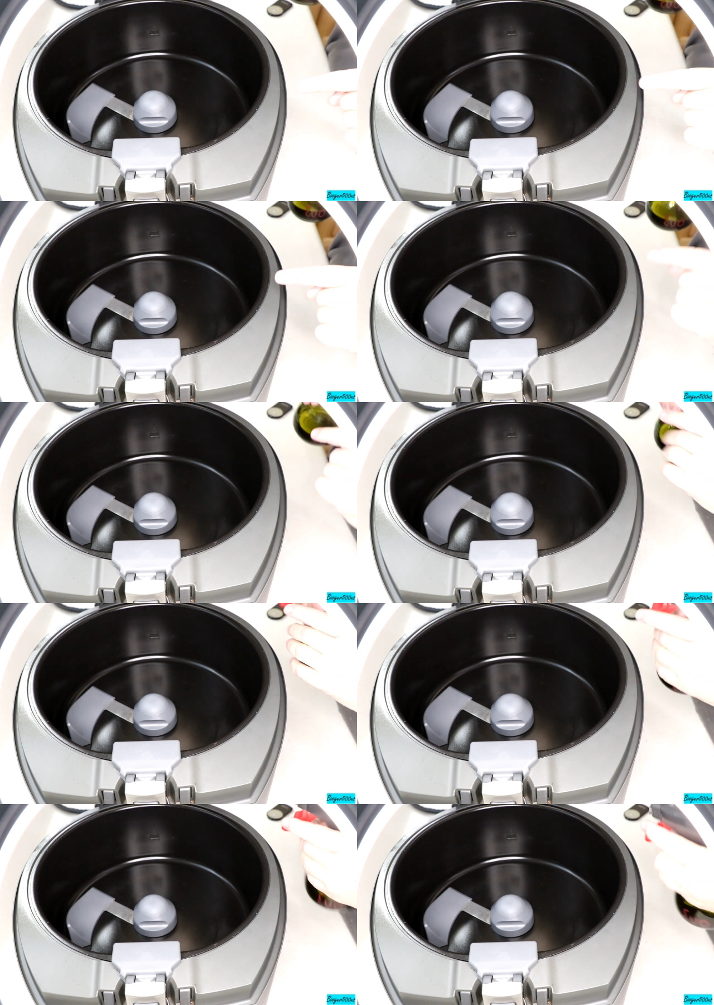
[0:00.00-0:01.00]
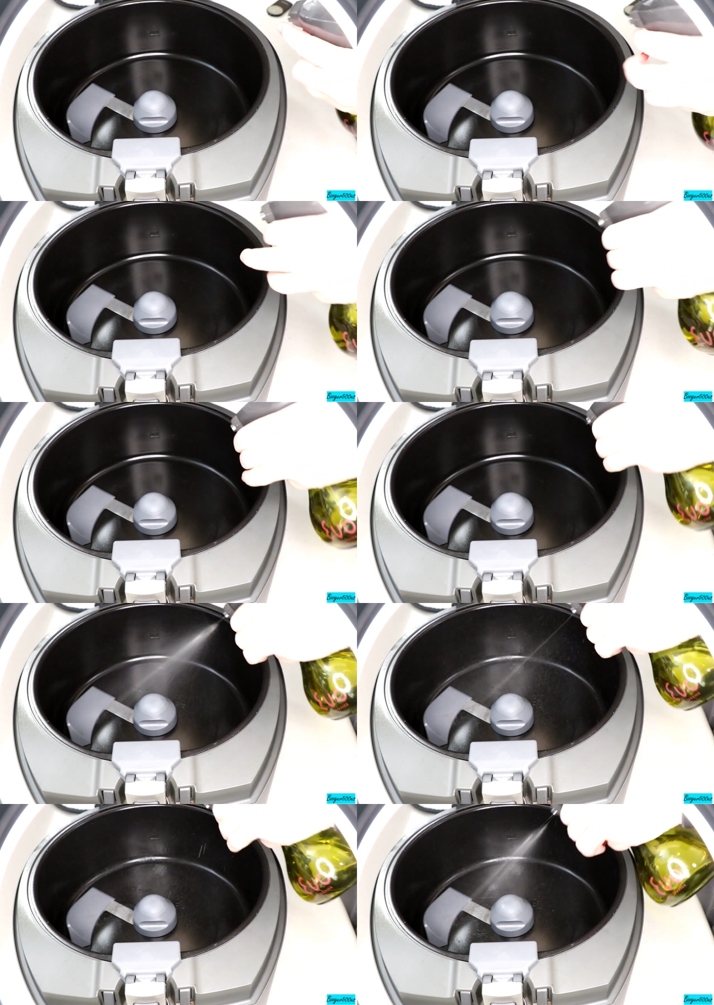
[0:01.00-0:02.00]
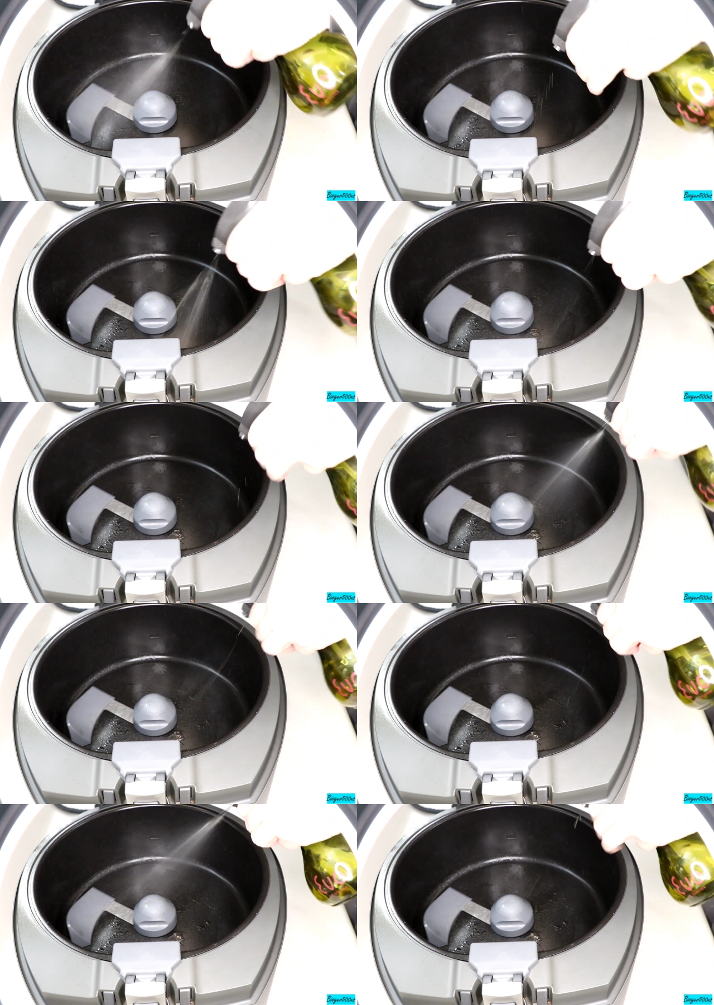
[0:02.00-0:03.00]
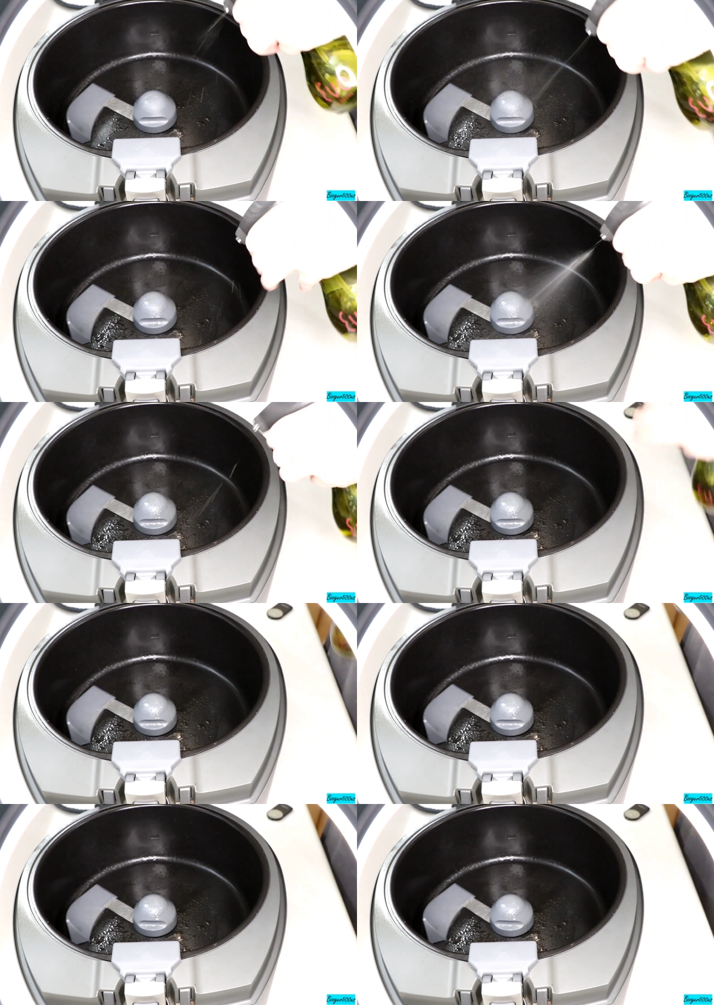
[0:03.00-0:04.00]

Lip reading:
No face is visible, so there are no lips to read.